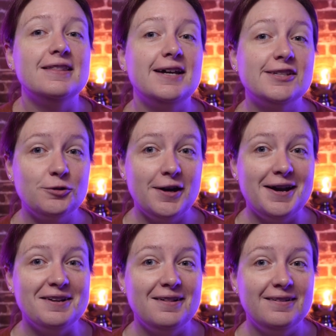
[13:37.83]
That's
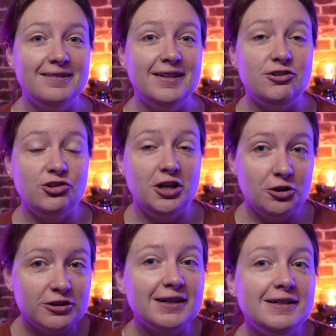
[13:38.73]
right. That
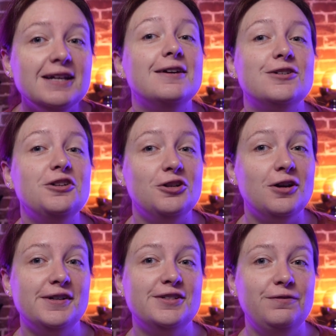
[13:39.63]
shaker technique I taught you
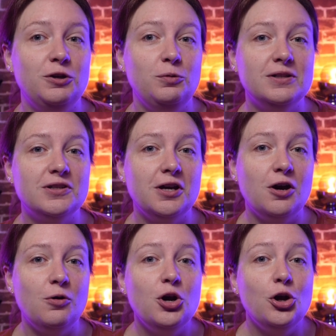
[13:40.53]
guys a few weeks ago,